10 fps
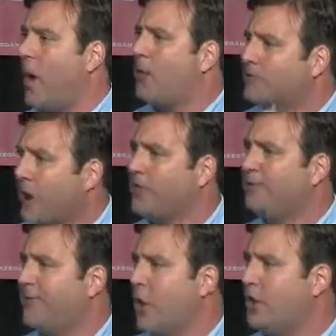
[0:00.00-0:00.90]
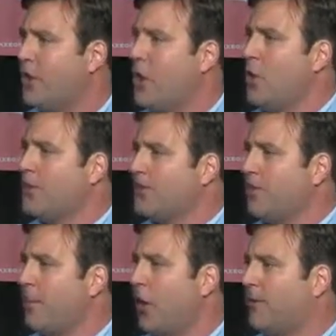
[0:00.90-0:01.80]
I was on the phone with the
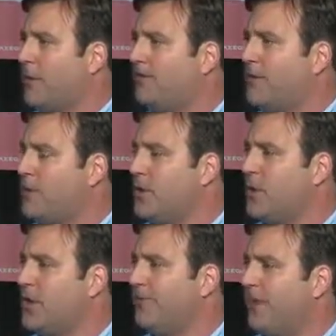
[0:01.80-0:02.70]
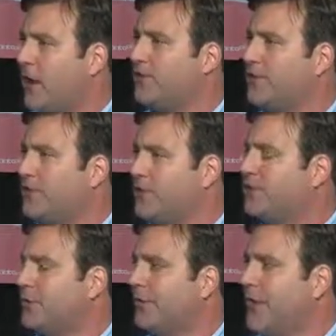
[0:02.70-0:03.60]
Department of Community Affairs, of
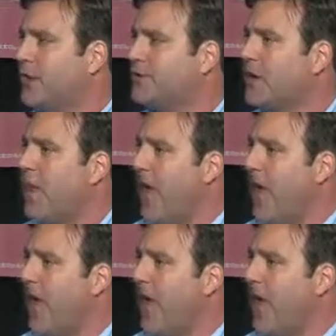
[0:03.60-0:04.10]
Children Affairs,